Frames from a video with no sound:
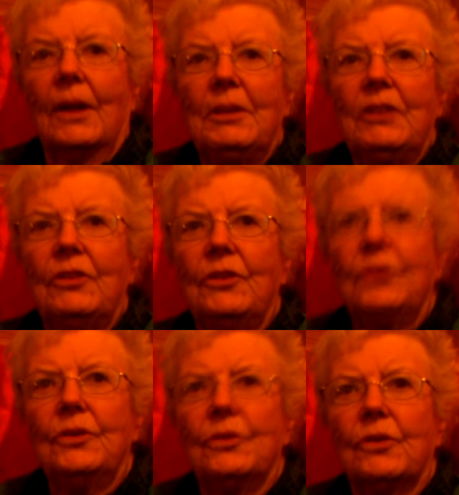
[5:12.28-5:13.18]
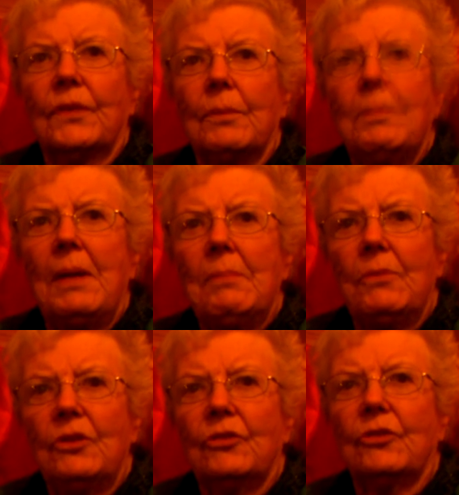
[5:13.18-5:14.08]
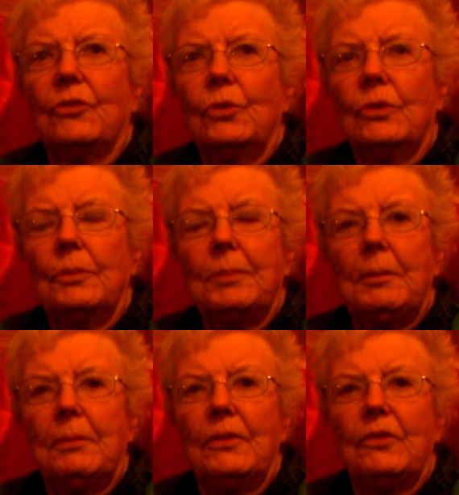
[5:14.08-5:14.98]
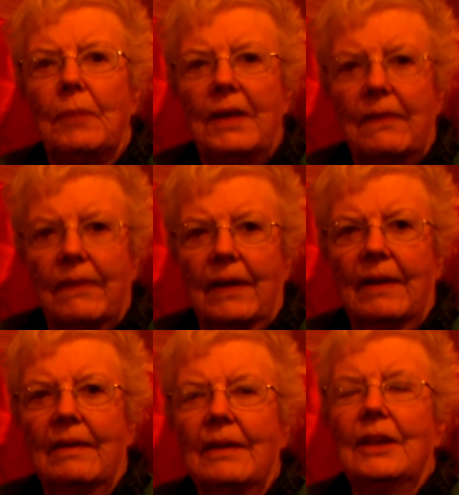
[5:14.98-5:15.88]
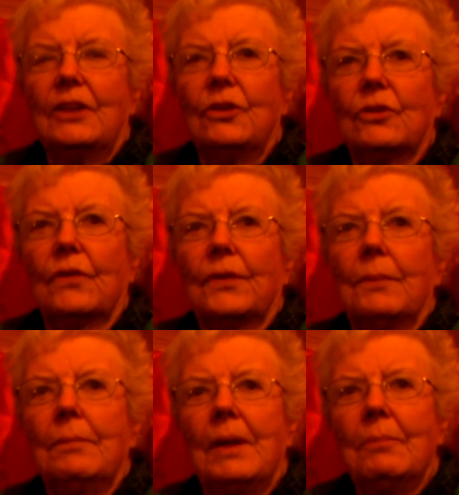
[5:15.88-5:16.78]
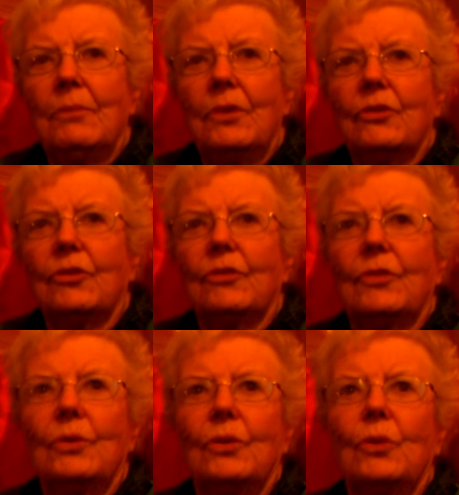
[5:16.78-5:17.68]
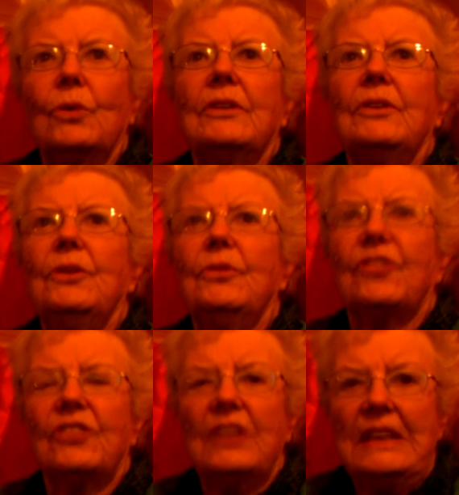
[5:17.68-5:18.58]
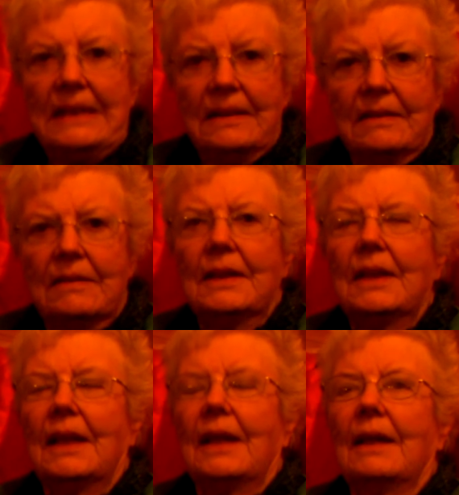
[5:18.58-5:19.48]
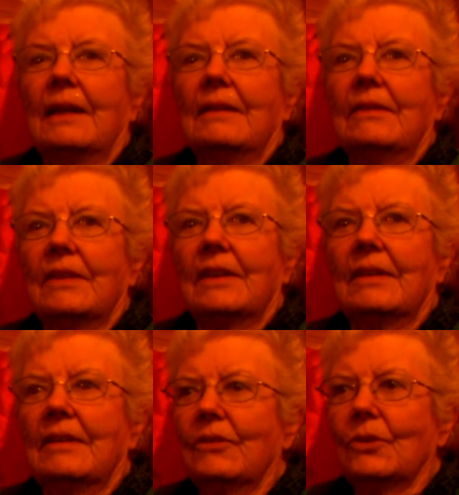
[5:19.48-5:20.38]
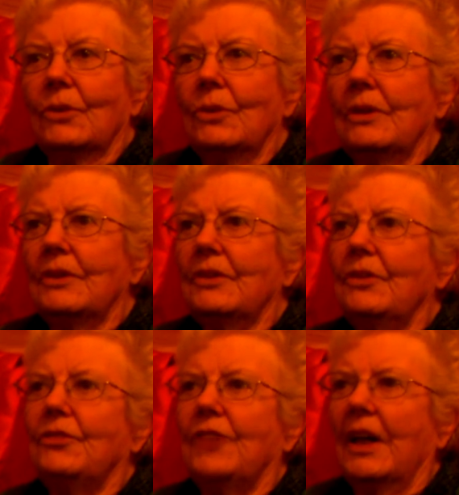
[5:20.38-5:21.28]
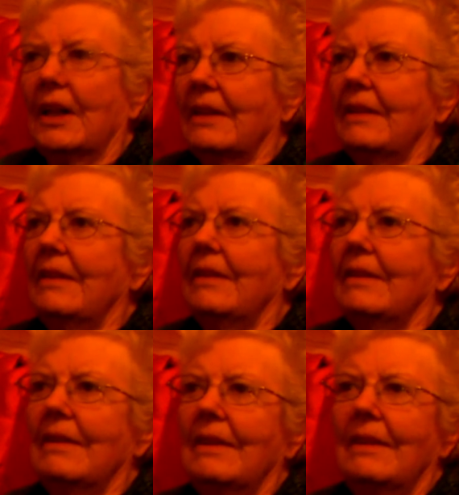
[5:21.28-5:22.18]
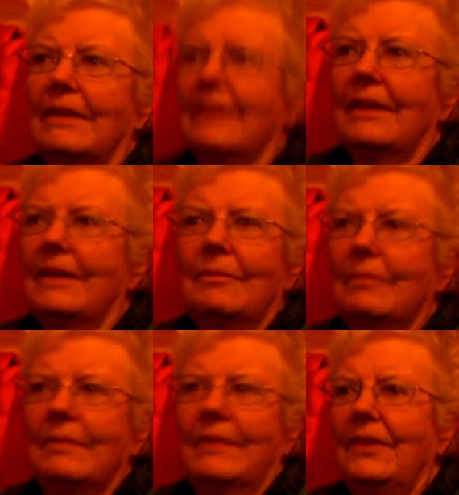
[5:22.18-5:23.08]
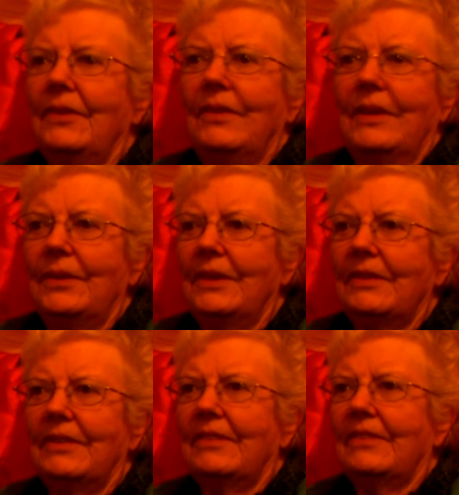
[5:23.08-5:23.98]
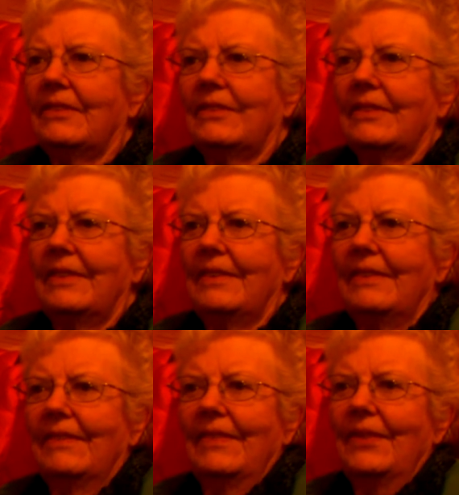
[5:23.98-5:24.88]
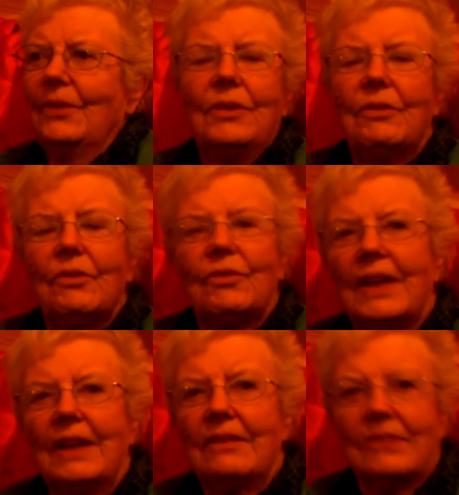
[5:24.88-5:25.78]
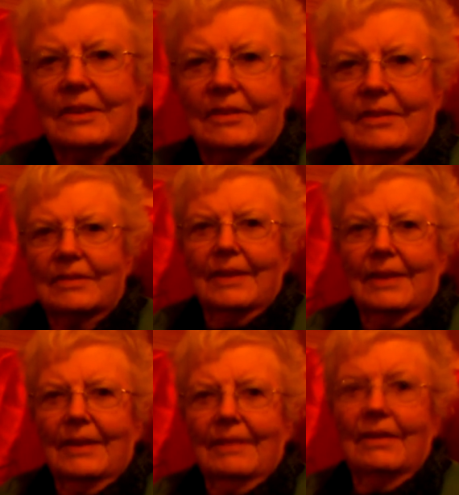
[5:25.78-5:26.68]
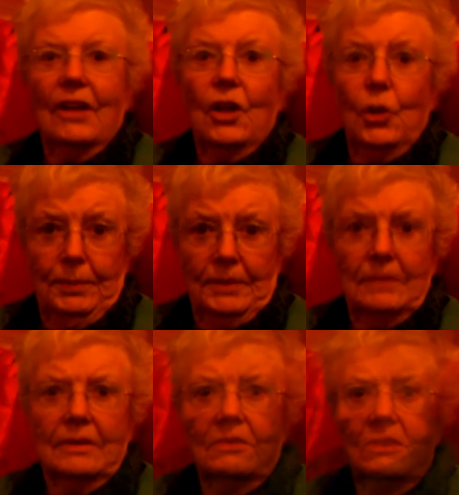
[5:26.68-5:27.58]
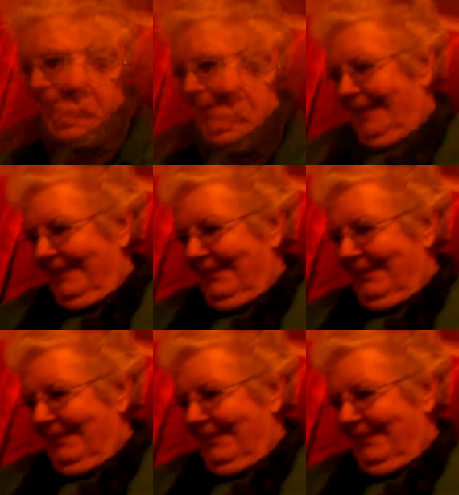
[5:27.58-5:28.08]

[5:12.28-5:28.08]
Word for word: Yeah, I mean, you you've got the memories of all the people you've met there. Oh, that's right. yes. Memories of all, all that you've seen uh-huh. and and all that you've done. Uh, um, you know, it, it's you'll never forget it. and it, I hope it'll continue.